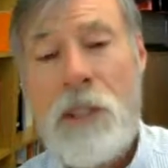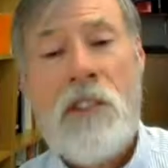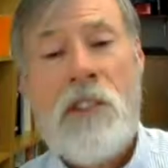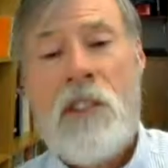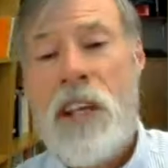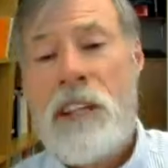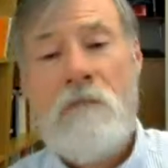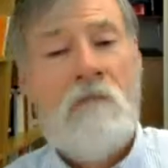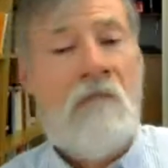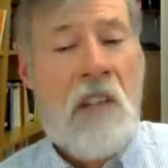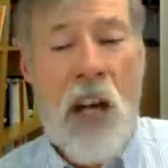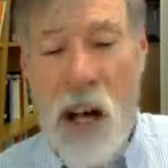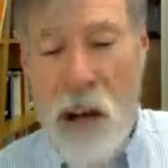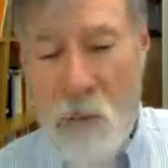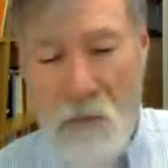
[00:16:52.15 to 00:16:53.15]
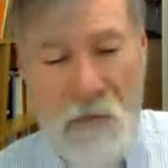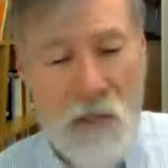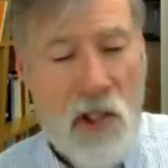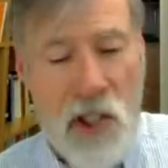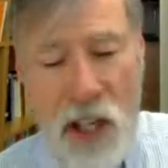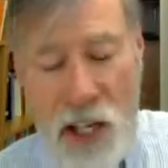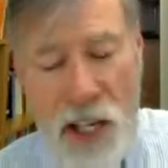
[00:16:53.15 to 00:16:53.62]
He said,
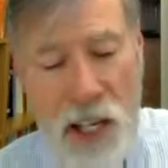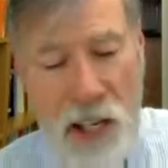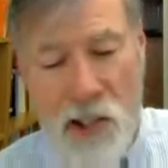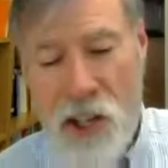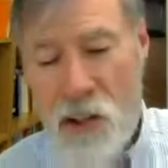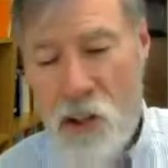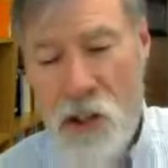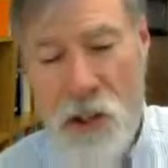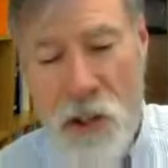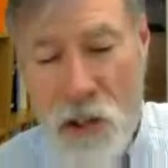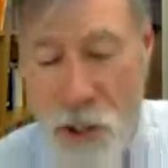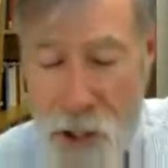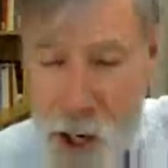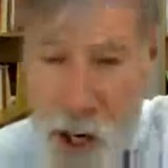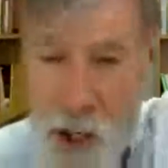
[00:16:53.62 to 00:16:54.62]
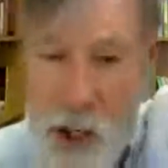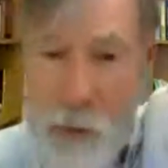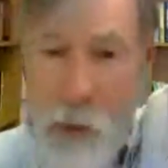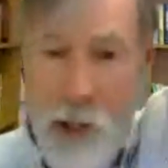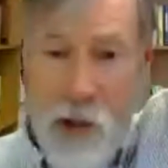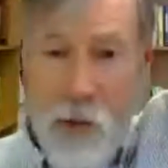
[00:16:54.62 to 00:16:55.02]
study us, I'll show you the documents,